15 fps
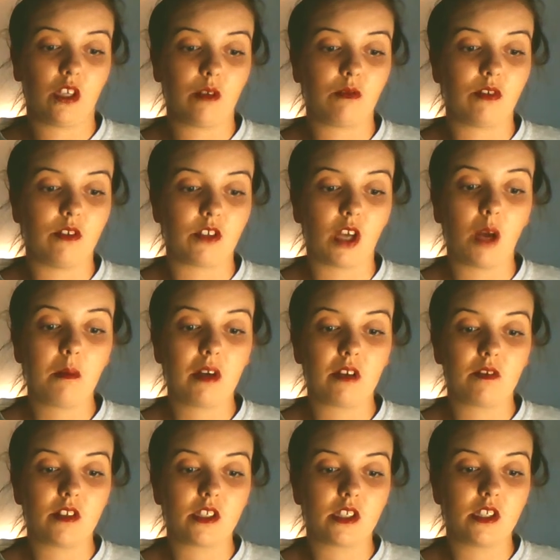of Thrones, I believe
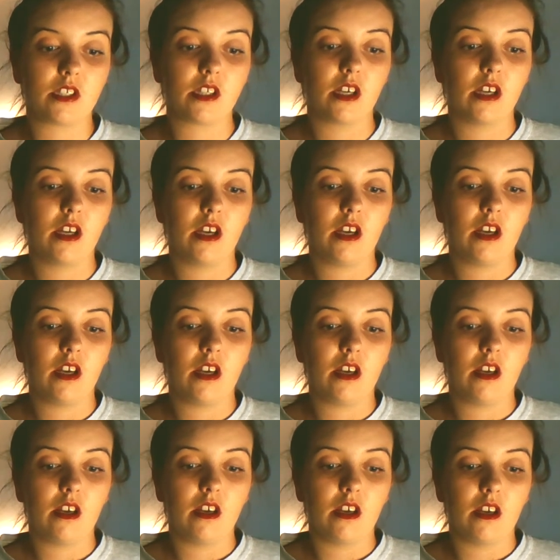this is,
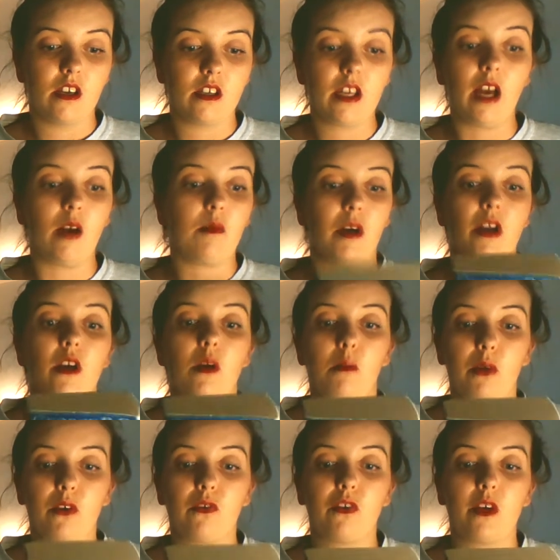yeah, I'm right,
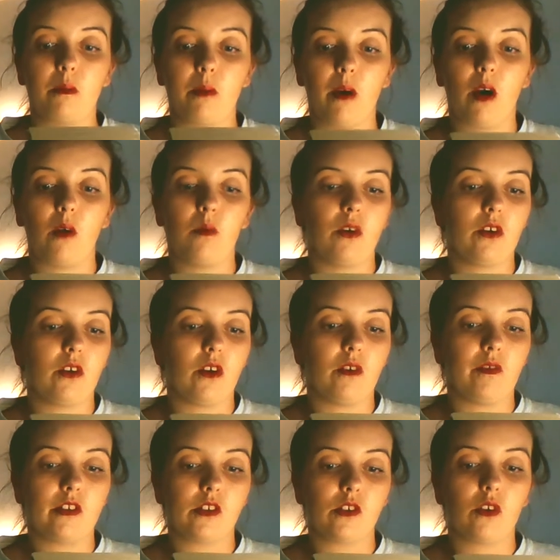Book 3, Part 1 of
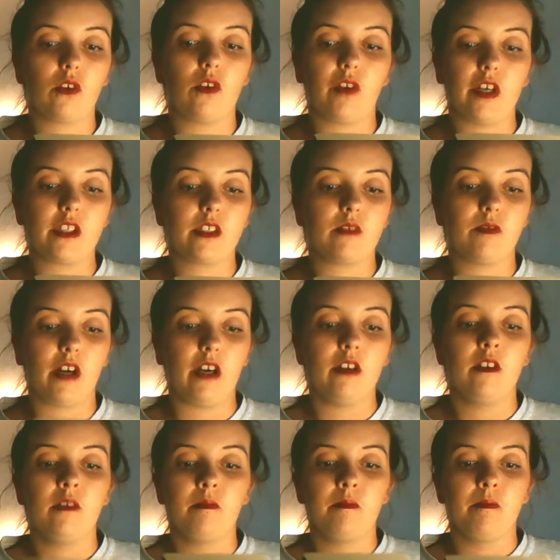A Song of Ice and Fire.
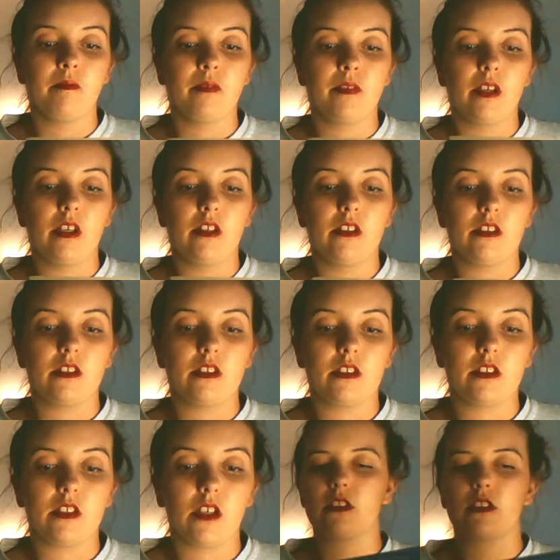
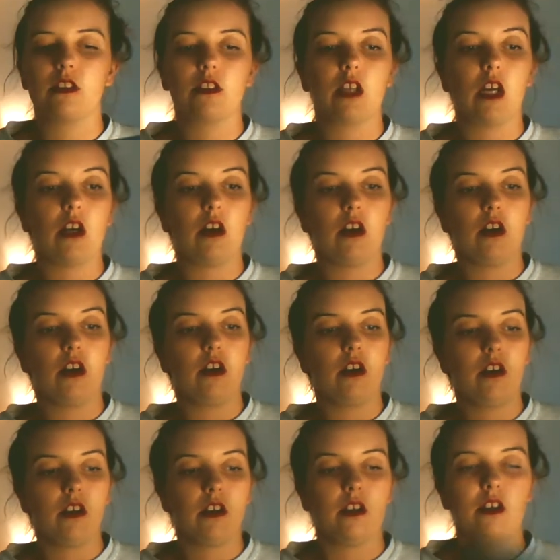So there
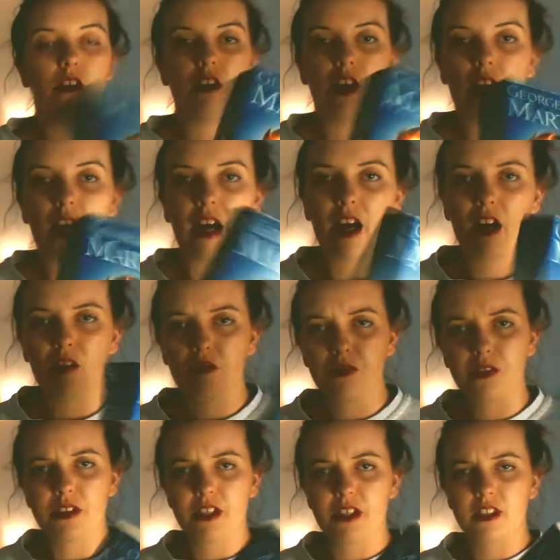are a
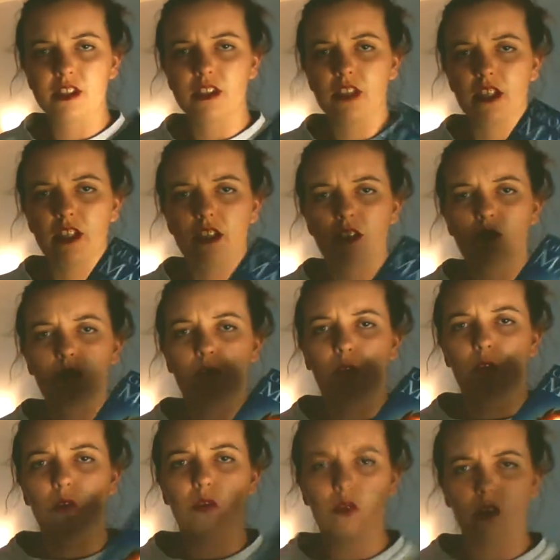handful of these are there
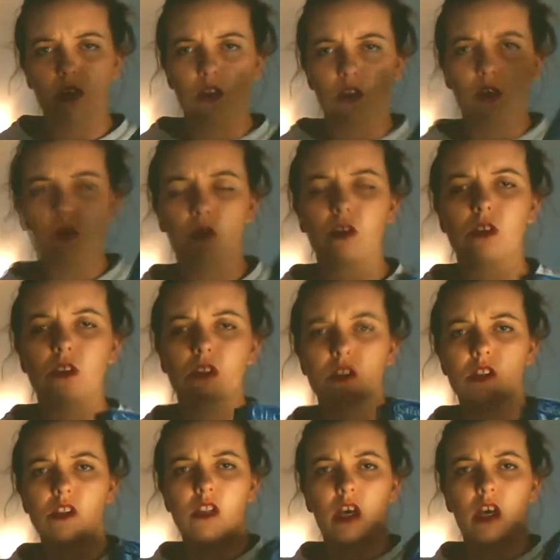for the new ones